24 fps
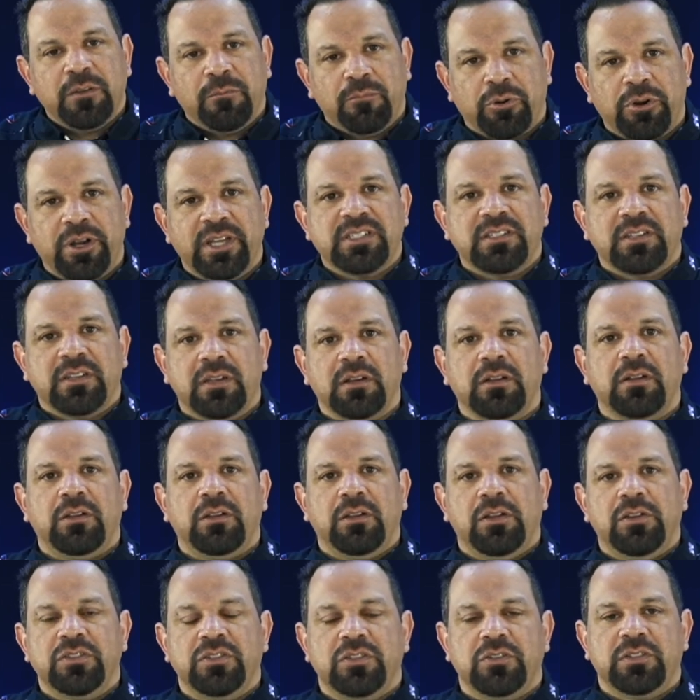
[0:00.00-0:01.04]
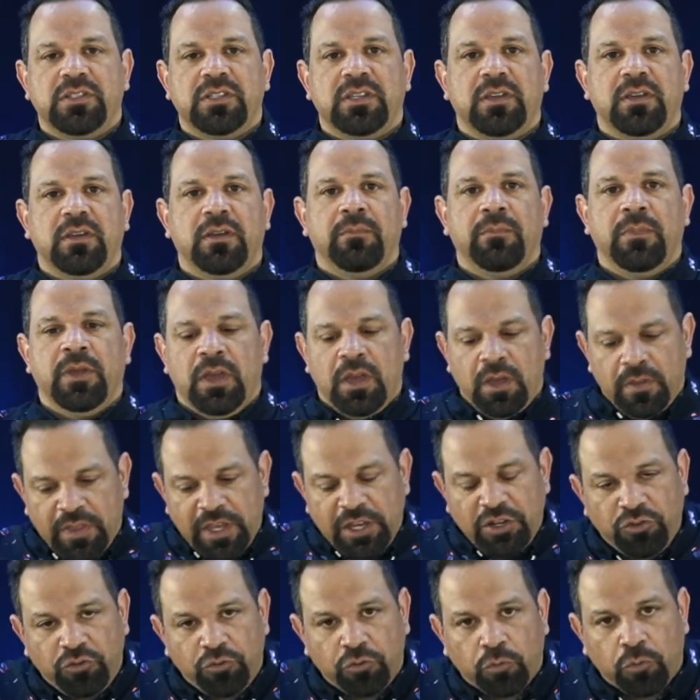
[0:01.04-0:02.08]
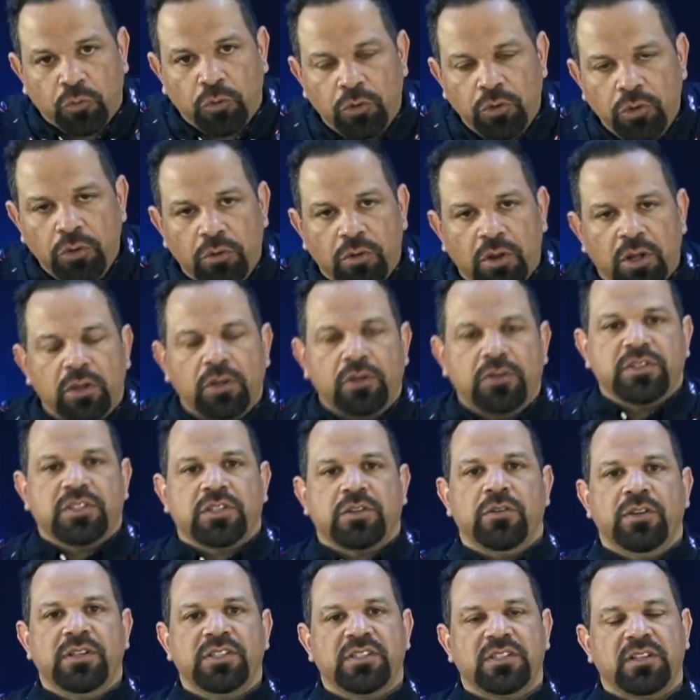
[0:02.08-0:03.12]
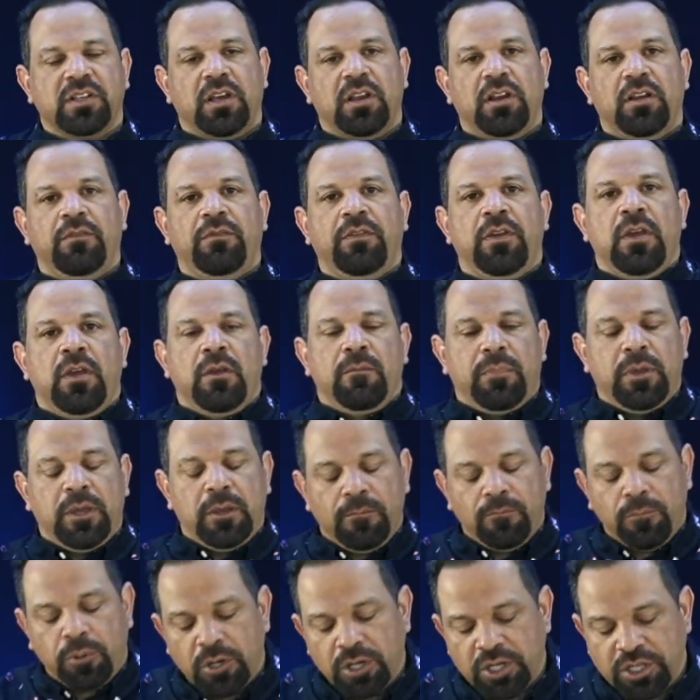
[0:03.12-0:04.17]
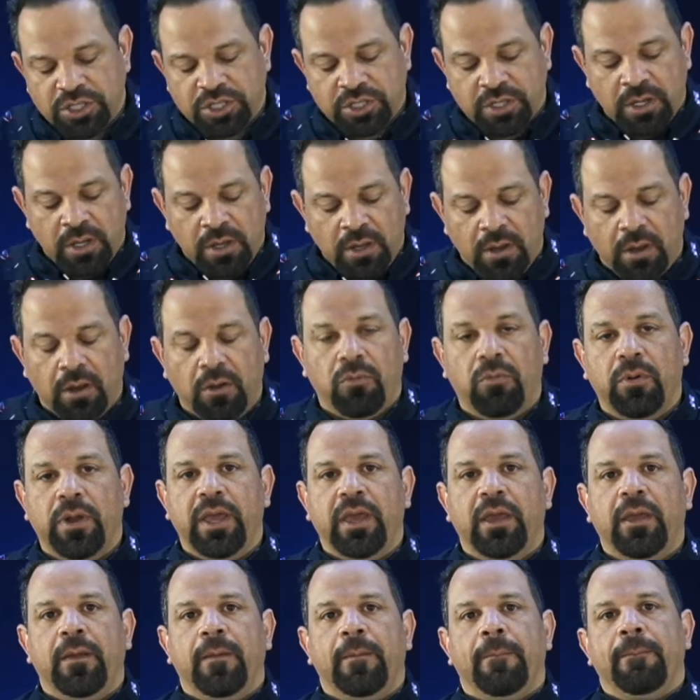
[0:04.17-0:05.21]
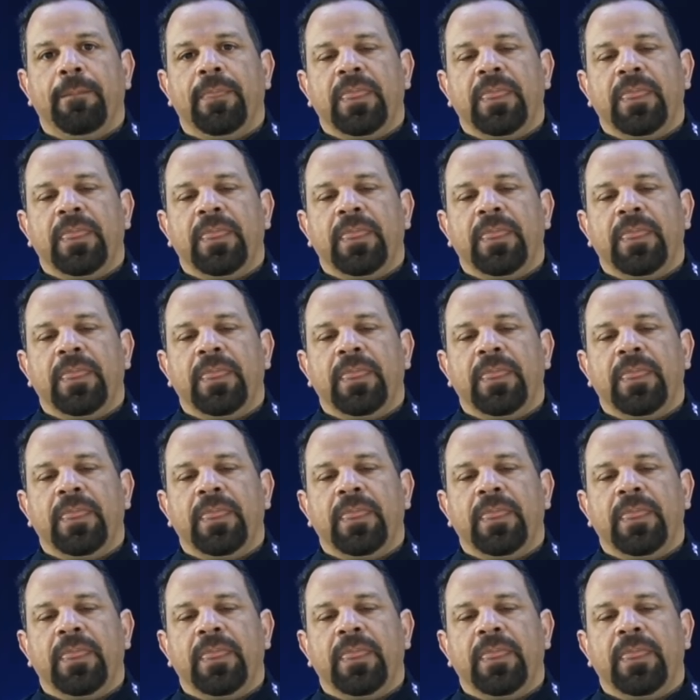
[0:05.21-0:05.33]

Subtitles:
pressed in closer to him. They drew closer instead of being pushed away.